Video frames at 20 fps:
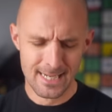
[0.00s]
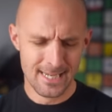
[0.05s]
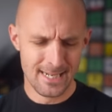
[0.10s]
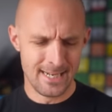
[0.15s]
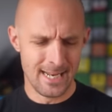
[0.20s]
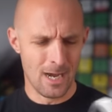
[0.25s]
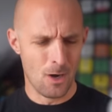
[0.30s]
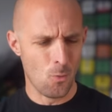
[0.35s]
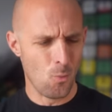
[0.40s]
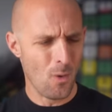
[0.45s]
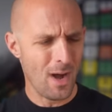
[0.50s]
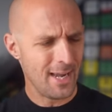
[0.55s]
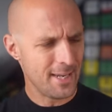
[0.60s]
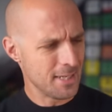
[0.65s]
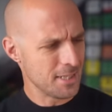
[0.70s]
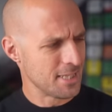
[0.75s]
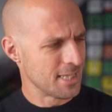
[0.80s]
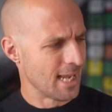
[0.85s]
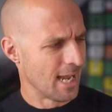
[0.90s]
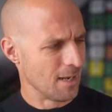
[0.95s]
Now, why
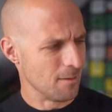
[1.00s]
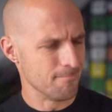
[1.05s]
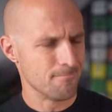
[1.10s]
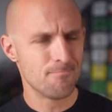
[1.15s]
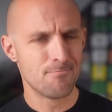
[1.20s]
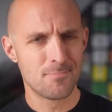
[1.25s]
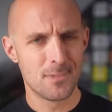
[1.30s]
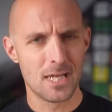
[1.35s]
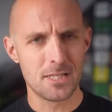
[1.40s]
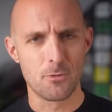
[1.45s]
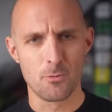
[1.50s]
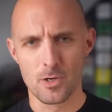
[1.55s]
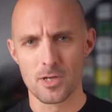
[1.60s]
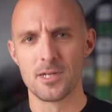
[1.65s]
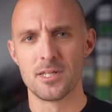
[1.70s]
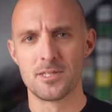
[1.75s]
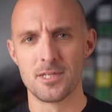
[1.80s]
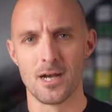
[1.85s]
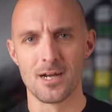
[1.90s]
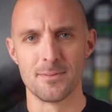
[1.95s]
is that? That's what we're
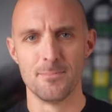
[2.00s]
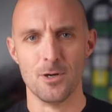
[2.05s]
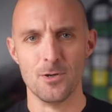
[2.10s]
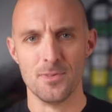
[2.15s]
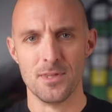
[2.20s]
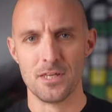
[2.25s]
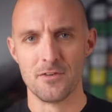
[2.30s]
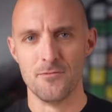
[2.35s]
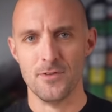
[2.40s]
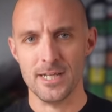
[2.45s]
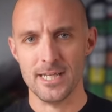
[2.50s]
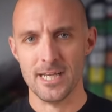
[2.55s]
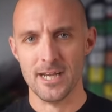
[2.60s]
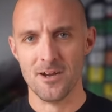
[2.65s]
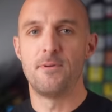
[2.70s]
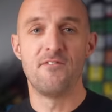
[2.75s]
gonna talk about in this video.